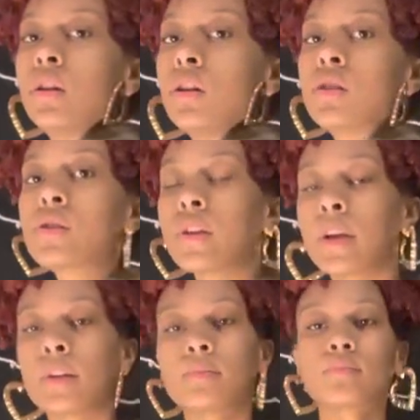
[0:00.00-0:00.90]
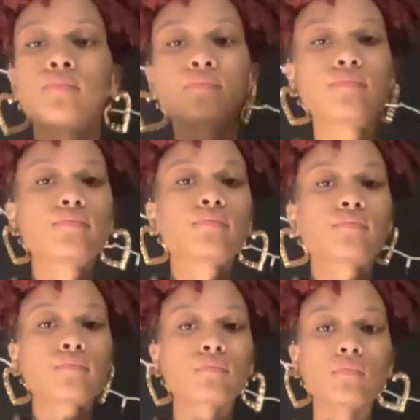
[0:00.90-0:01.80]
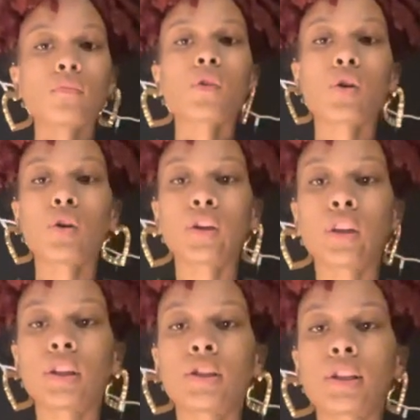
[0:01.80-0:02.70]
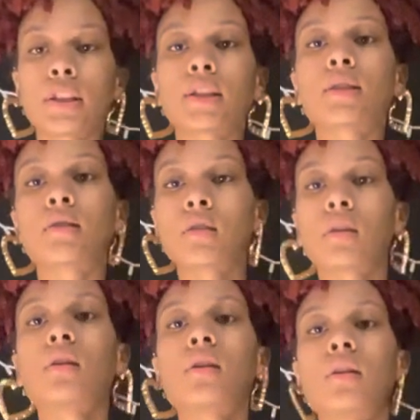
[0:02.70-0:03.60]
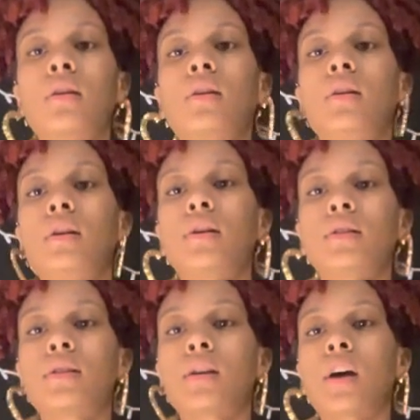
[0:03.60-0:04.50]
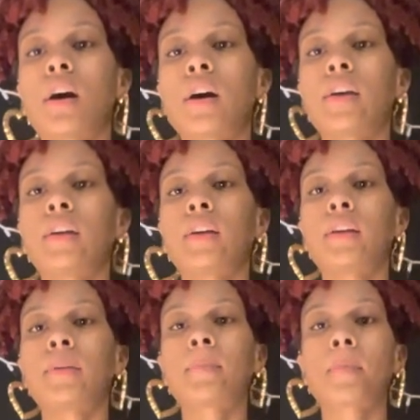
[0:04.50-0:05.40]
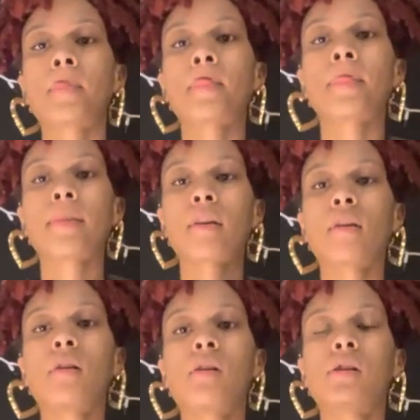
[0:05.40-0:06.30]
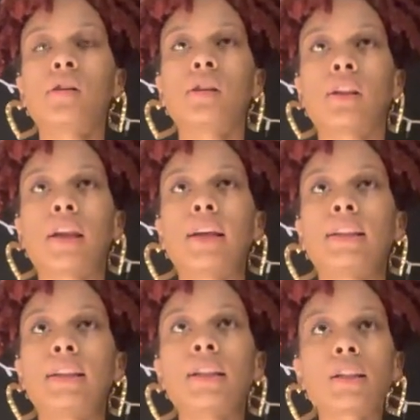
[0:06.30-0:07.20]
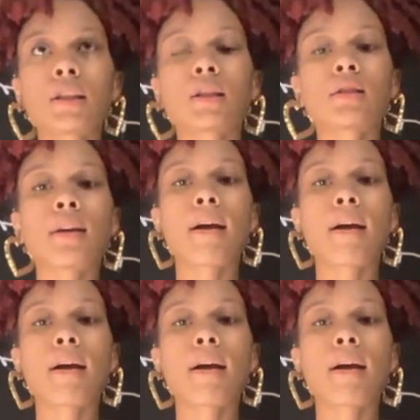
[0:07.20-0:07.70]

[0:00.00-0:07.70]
So yeah, or you can just tie it like this